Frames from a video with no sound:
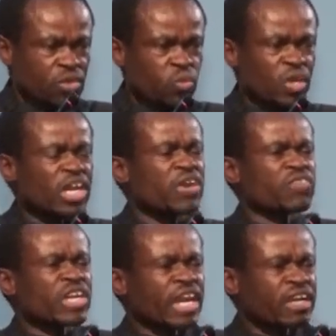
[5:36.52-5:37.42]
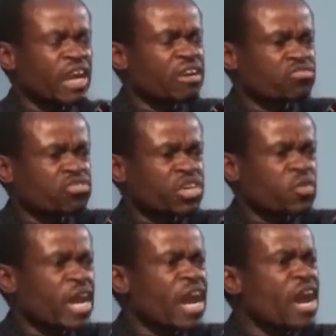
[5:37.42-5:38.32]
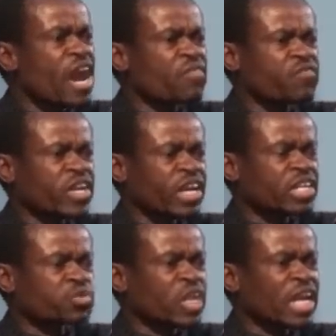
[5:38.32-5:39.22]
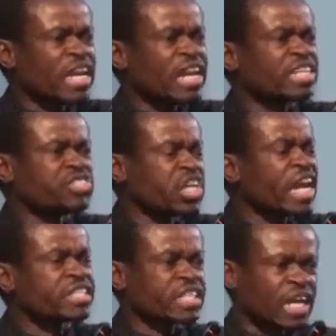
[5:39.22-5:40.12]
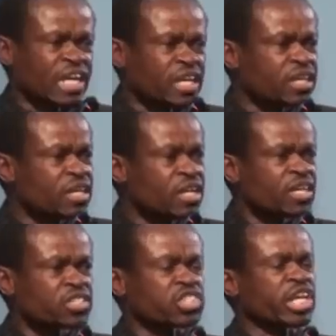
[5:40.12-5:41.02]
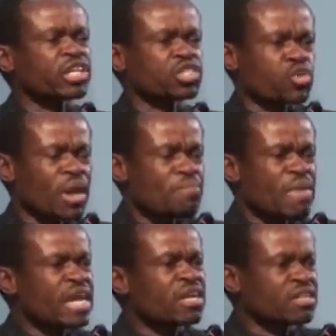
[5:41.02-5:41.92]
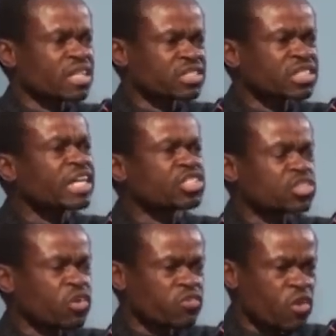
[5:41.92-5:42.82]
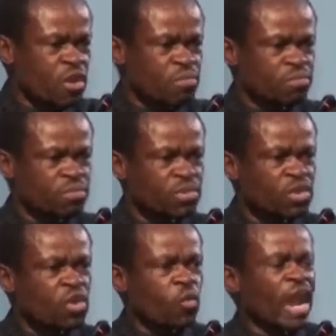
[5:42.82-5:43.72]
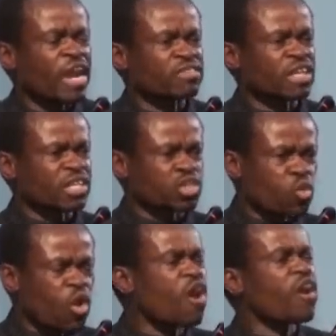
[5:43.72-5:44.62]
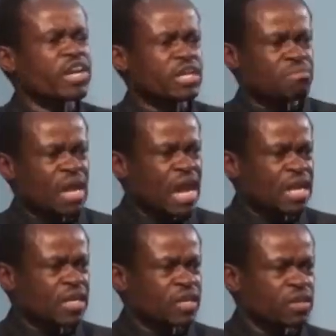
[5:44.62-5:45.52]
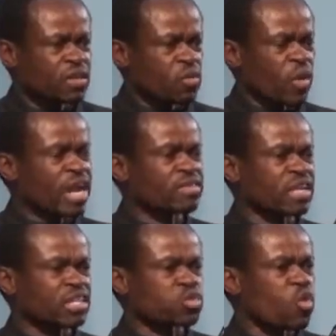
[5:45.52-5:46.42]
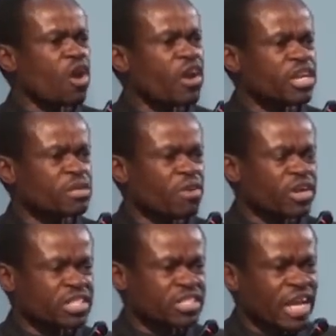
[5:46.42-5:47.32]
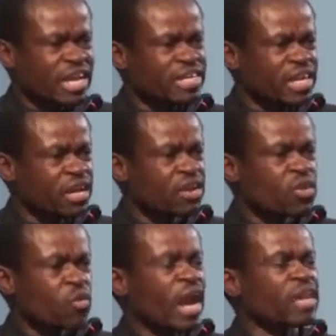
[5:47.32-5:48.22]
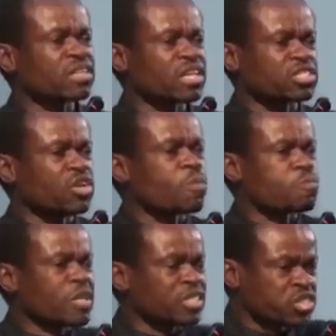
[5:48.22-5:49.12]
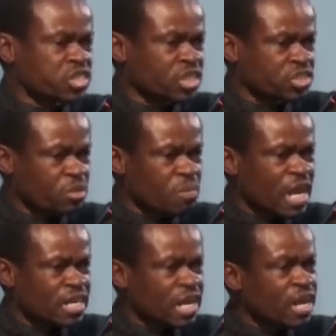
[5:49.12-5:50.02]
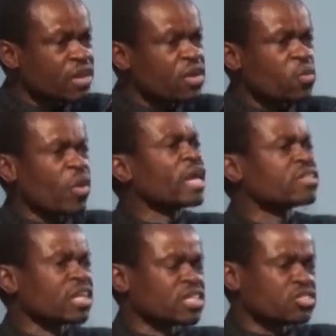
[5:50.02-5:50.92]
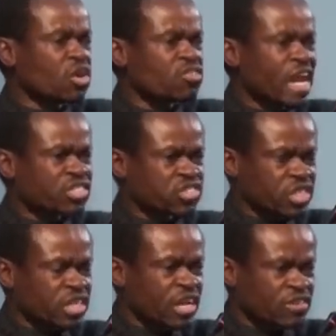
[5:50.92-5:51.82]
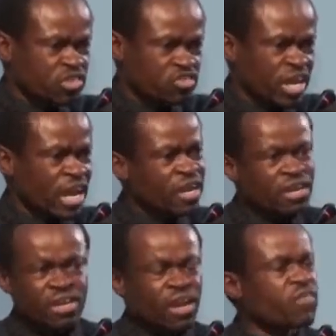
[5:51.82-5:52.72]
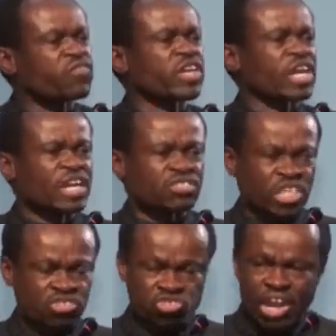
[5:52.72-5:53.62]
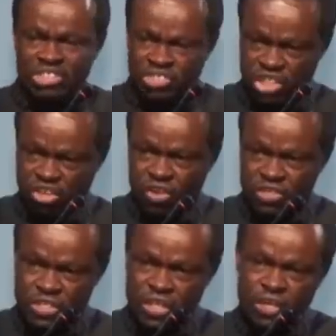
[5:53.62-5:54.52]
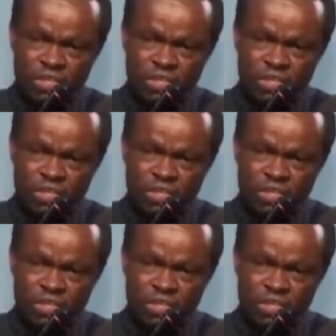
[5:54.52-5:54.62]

We live in a country where Africans will energetically seek to amend the Statute of Rome while there is war in Mali, while there is war in Mauritania, while there is no peace in Somalia, while there is no rest in Eritrea. Africa is a tragic continent.